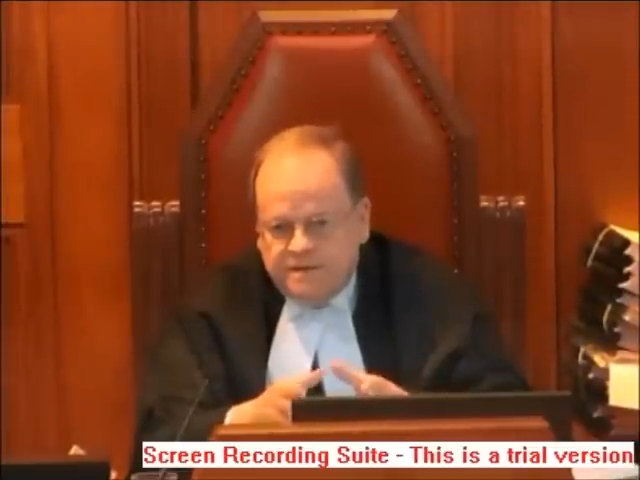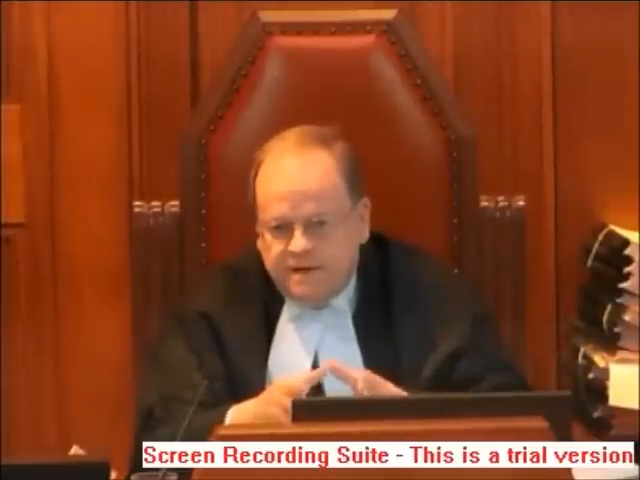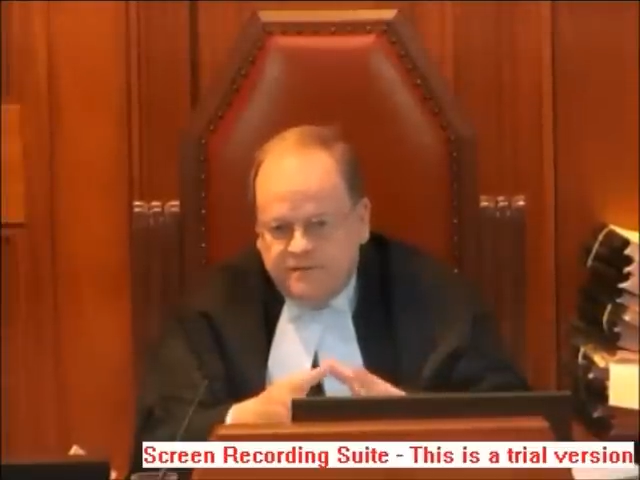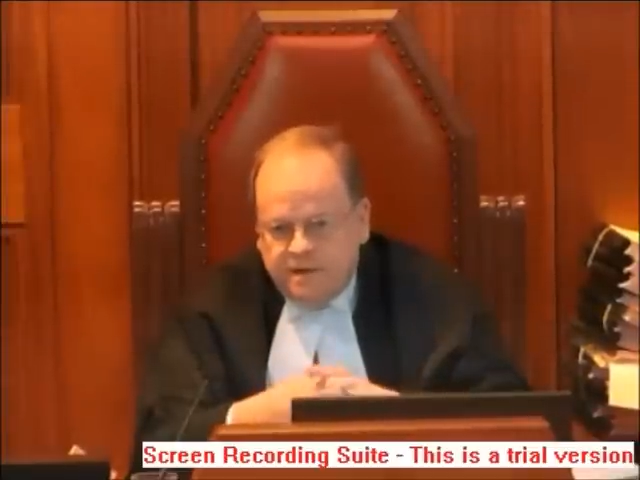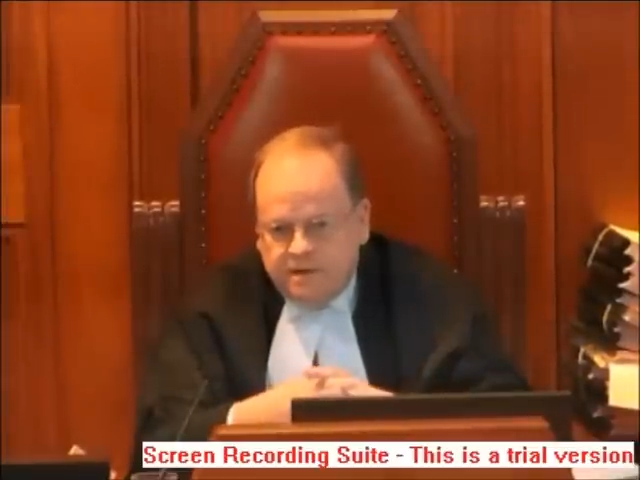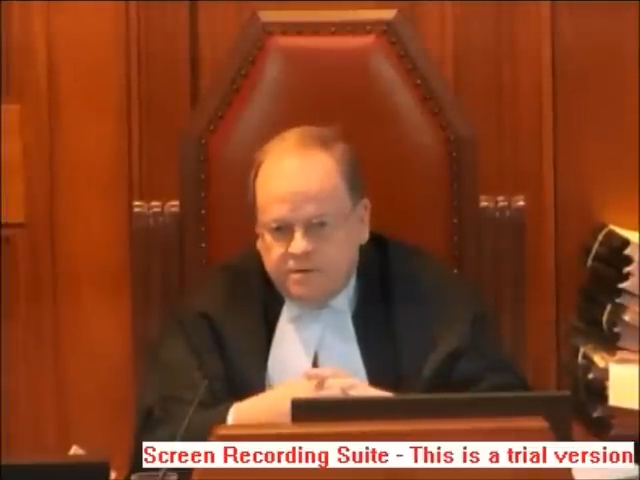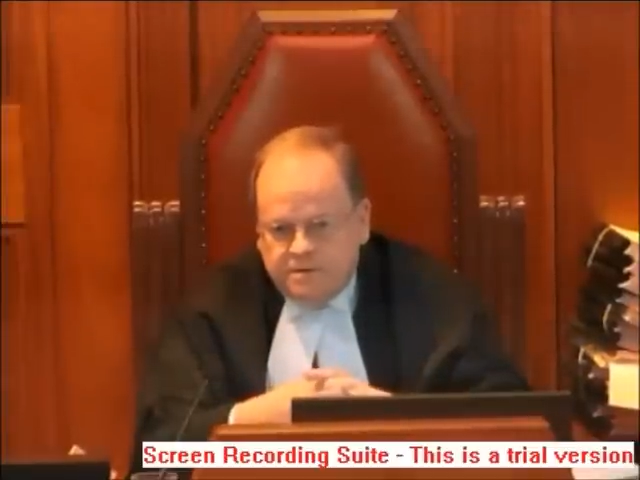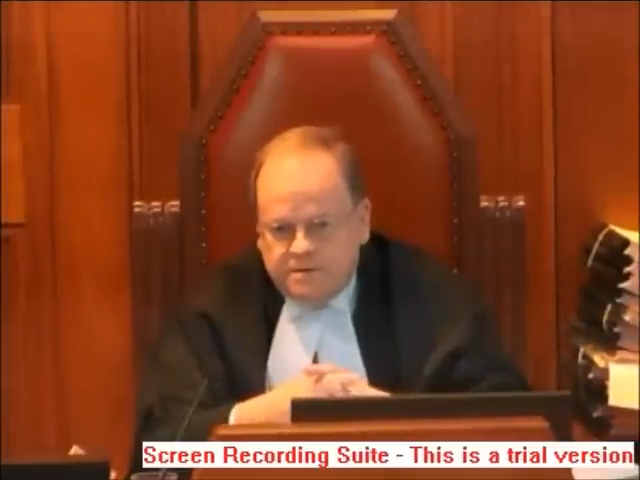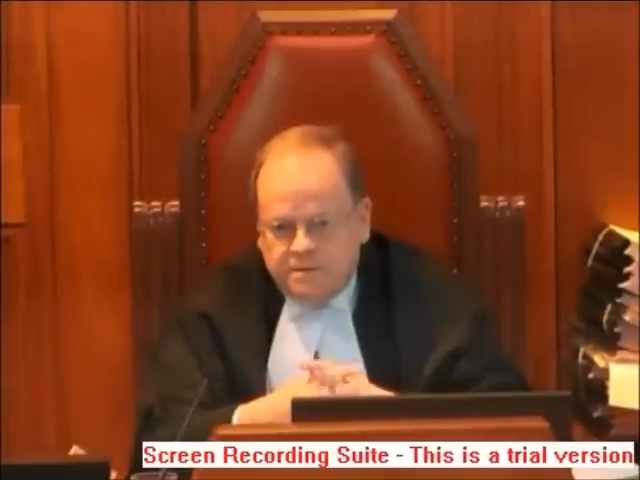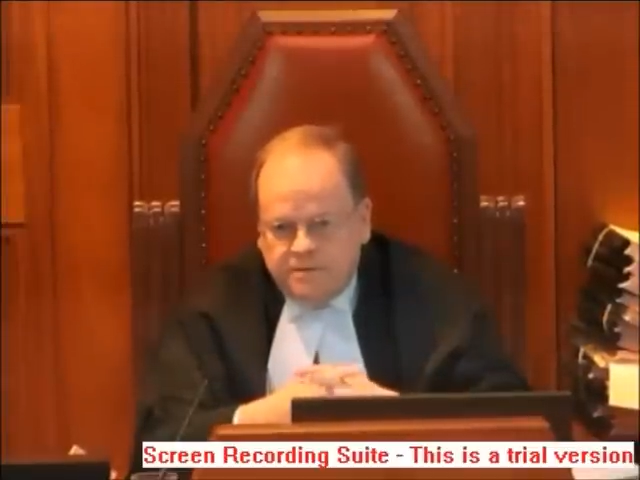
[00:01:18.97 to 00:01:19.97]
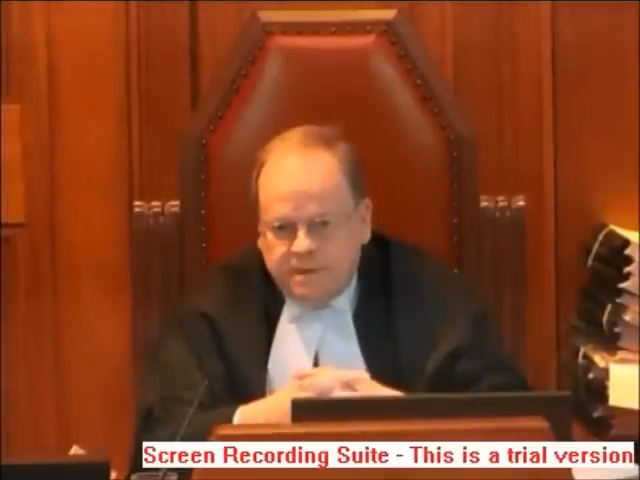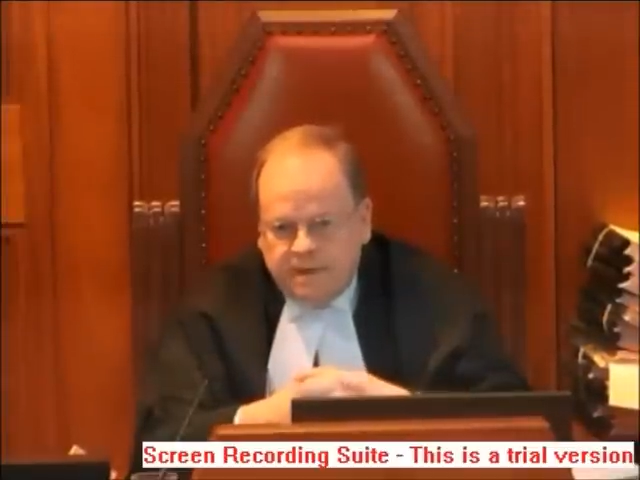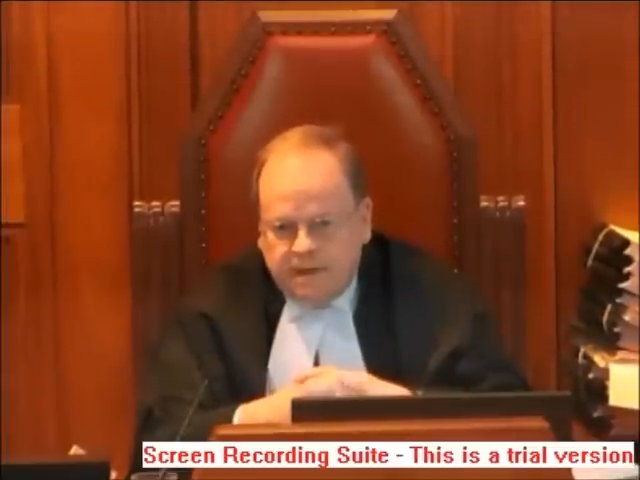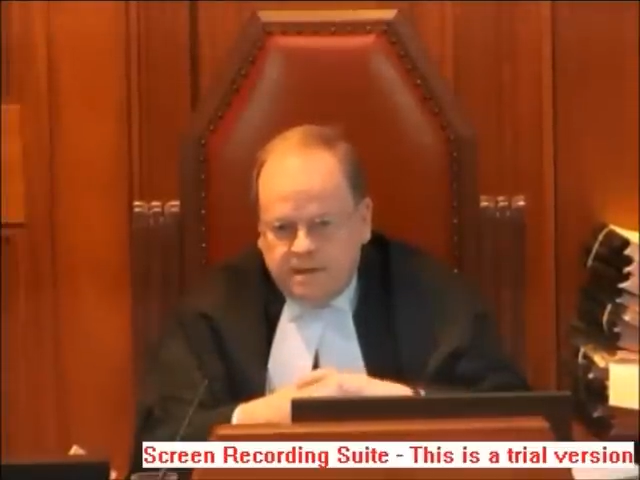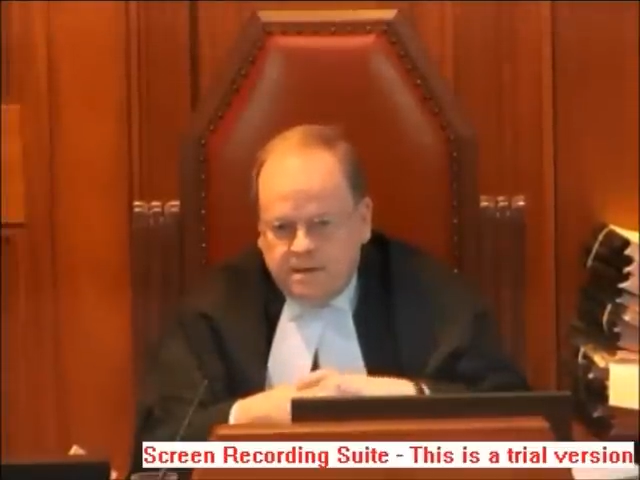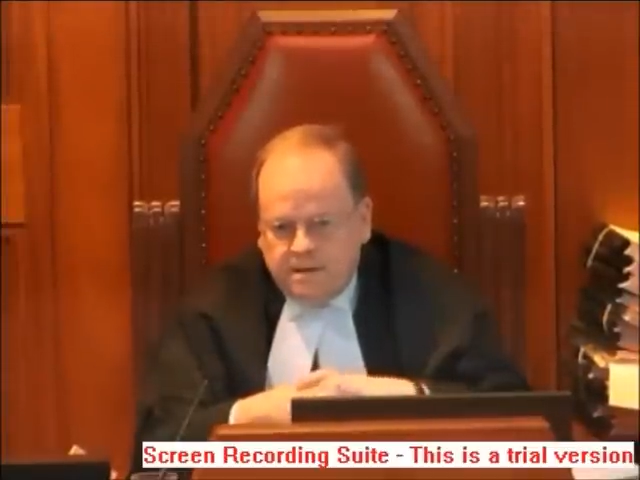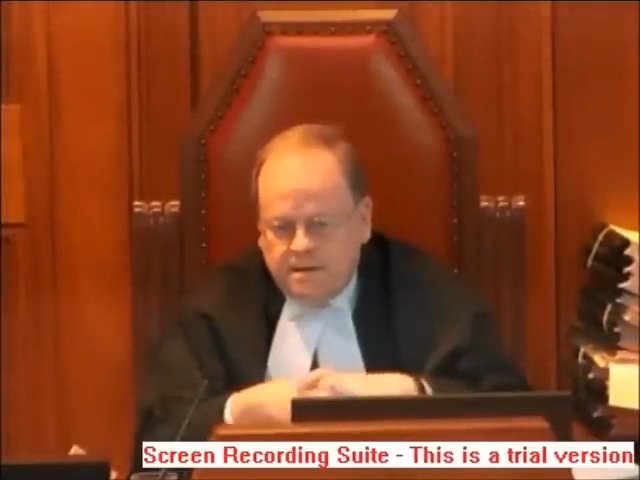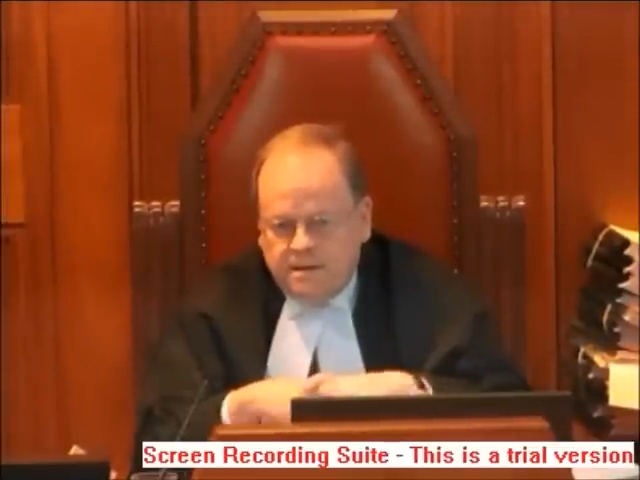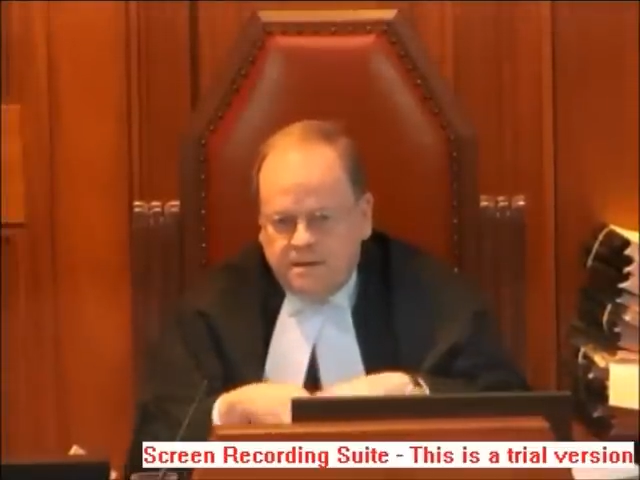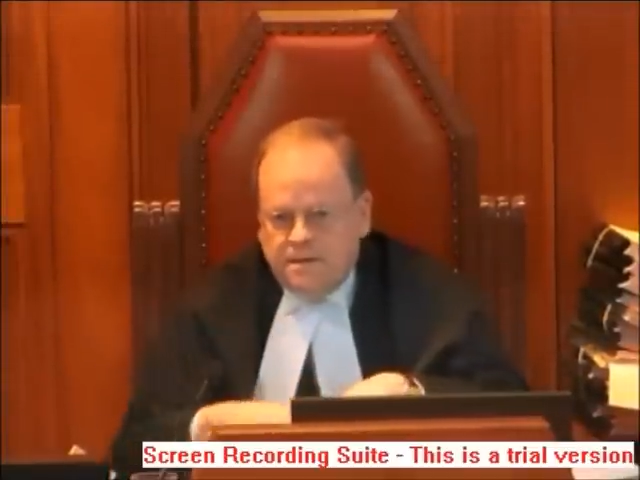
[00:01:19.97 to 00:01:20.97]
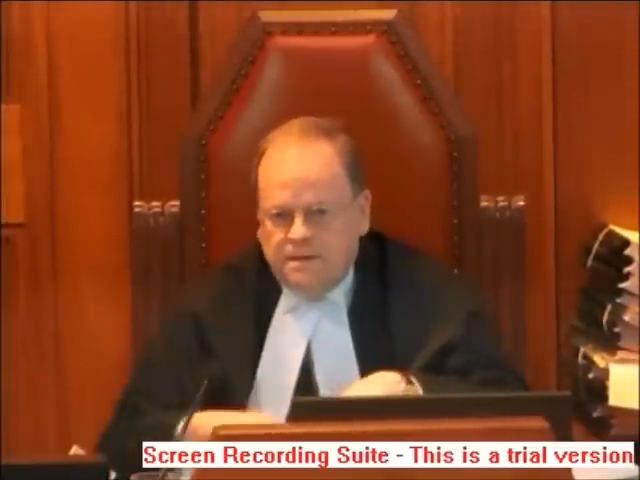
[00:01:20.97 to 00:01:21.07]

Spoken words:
Section 7 interests are implicated.